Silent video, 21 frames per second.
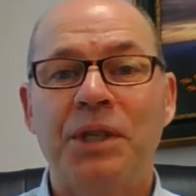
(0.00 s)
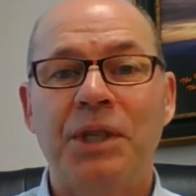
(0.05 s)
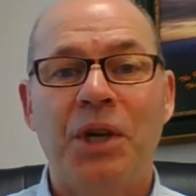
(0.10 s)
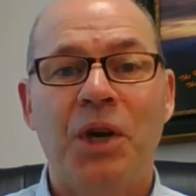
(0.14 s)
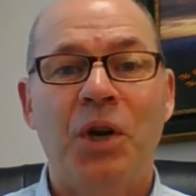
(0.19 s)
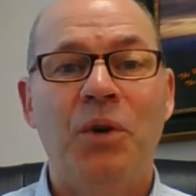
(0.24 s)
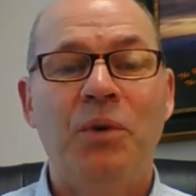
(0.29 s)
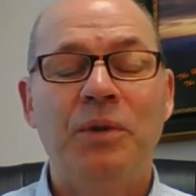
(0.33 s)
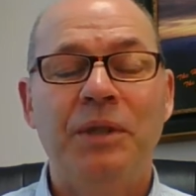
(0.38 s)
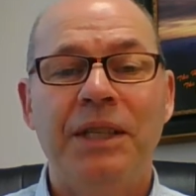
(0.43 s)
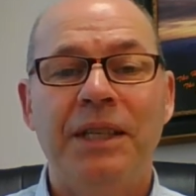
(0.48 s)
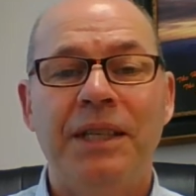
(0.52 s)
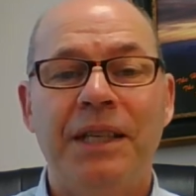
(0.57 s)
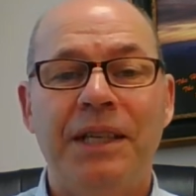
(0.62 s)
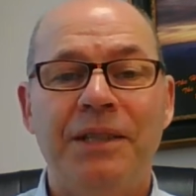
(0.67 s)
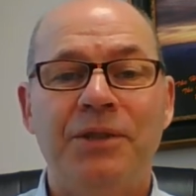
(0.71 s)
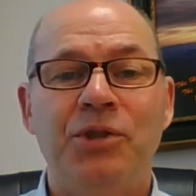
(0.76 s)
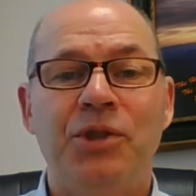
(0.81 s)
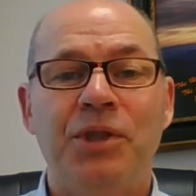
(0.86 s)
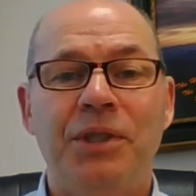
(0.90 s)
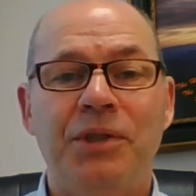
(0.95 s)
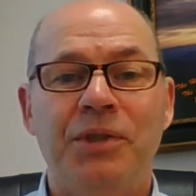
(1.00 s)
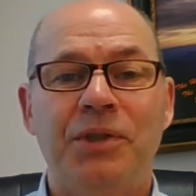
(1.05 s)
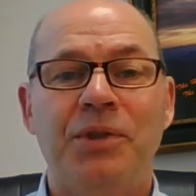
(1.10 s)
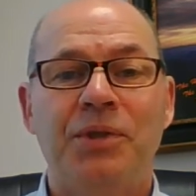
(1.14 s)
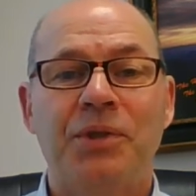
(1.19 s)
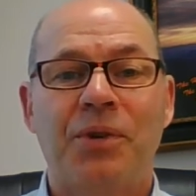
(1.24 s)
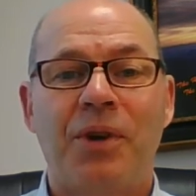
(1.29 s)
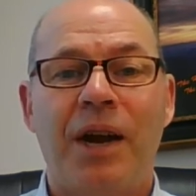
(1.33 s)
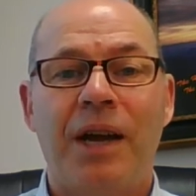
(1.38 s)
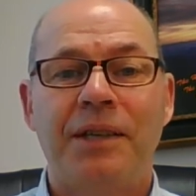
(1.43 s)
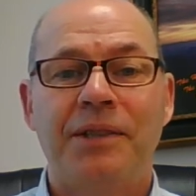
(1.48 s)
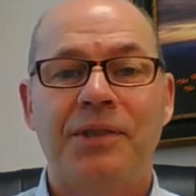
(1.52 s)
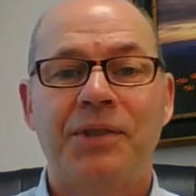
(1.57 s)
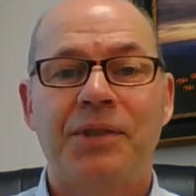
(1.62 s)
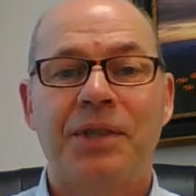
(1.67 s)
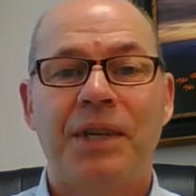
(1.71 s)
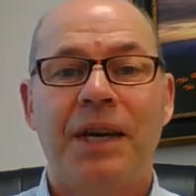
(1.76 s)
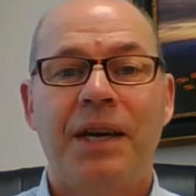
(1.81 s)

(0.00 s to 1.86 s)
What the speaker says: and only in Jesus Christ.